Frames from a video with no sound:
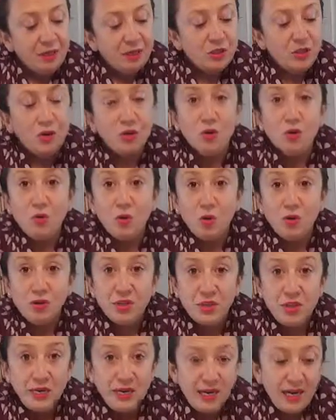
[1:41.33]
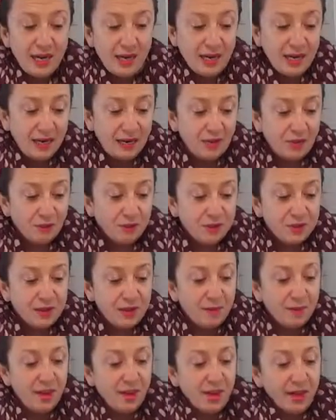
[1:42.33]
So you want to leave
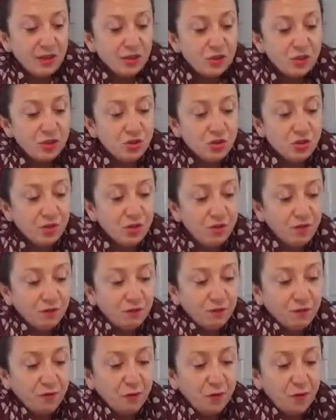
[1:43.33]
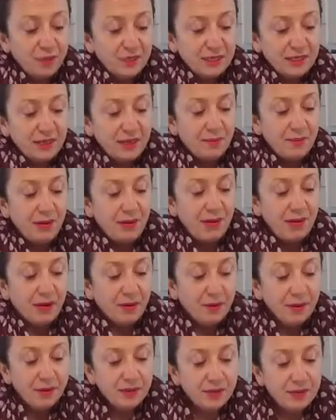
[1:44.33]
some extra for seam
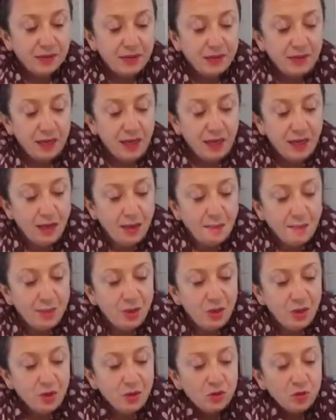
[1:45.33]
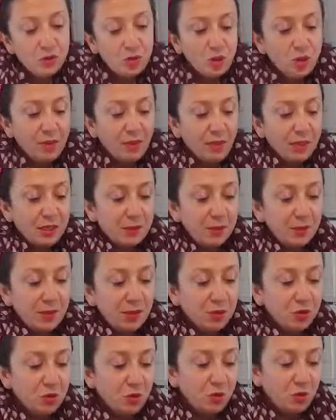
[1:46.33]
allowance, but not too much,
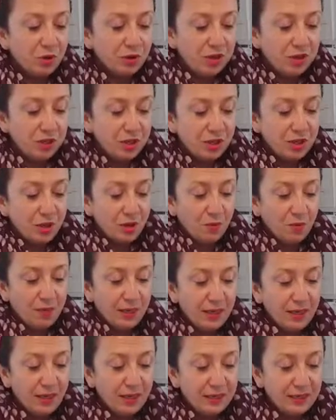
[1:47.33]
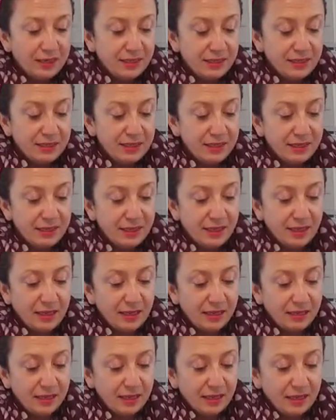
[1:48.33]
because you want it to go in nice and
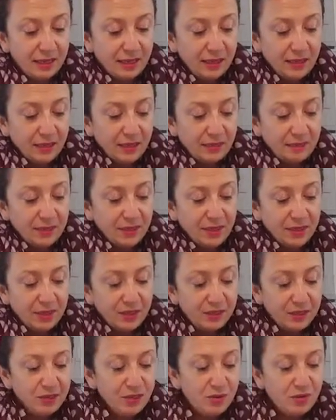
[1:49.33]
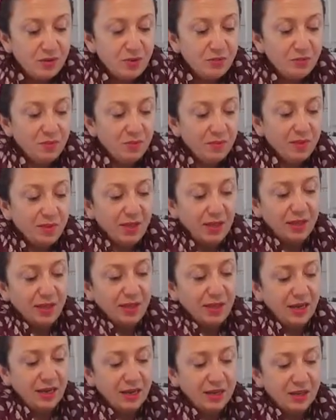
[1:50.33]
snug so that
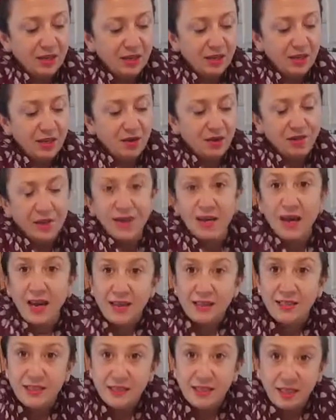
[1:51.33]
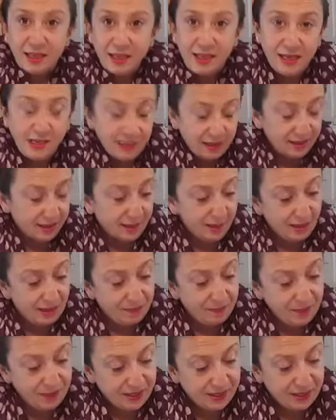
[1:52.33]
they're encasing in
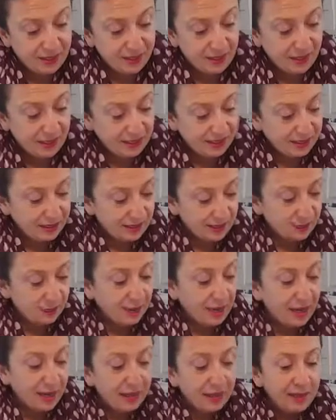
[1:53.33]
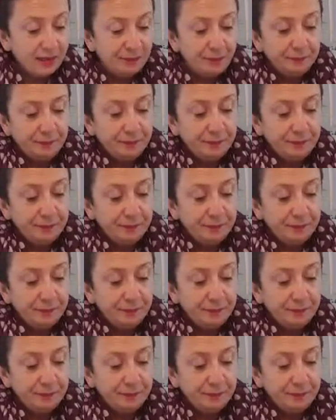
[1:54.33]
the sunglasses well.